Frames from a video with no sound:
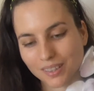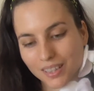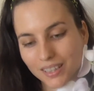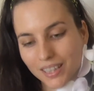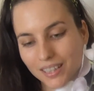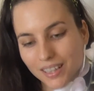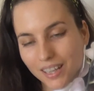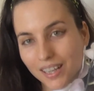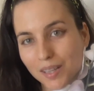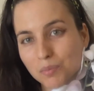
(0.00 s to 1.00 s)
Again,
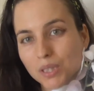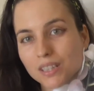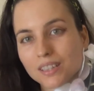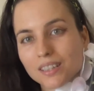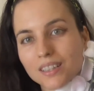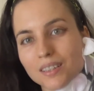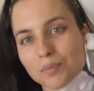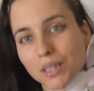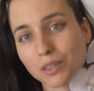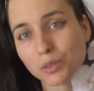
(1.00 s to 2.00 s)

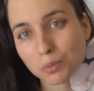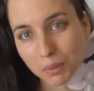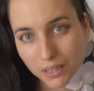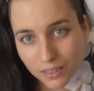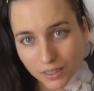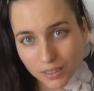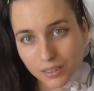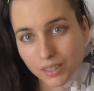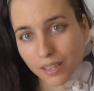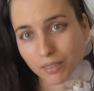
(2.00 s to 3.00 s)
I don't speak any
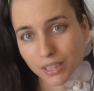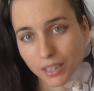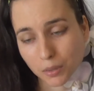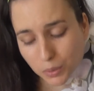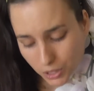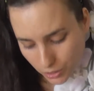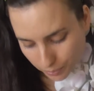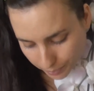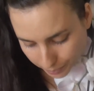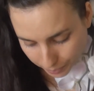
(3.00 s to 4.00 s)
Slavic language,
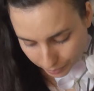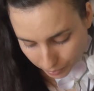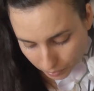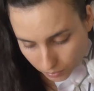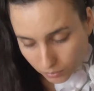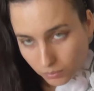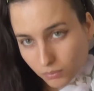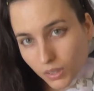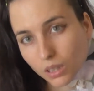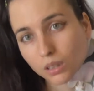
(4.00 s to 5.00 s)

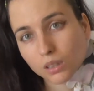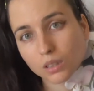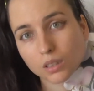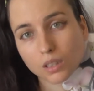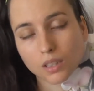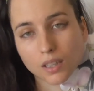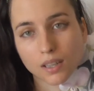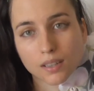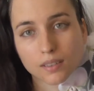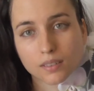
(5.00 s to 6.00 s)

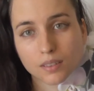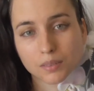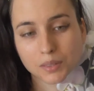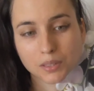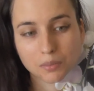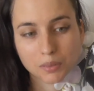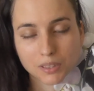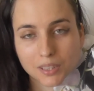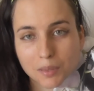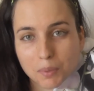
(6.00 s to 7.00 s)
and this is the
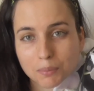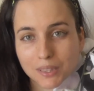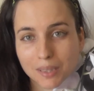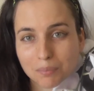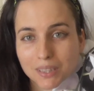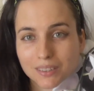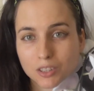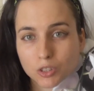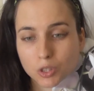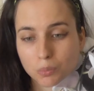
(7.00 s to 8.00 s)
first time I'm attempting
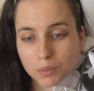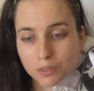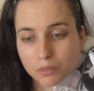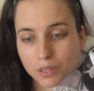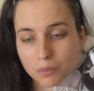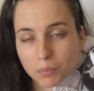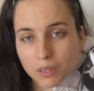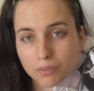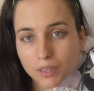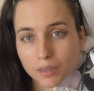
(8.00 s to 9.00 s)
to, so please forgive me
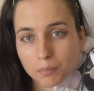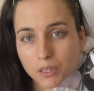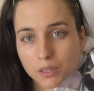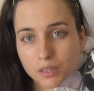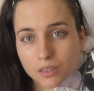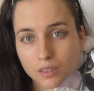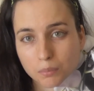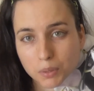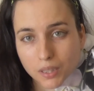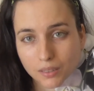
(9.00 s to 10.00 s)
if I
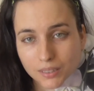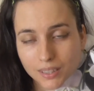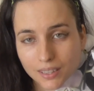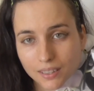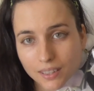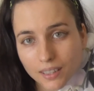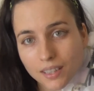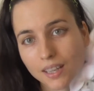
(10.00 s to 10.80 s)
mispronounce anything.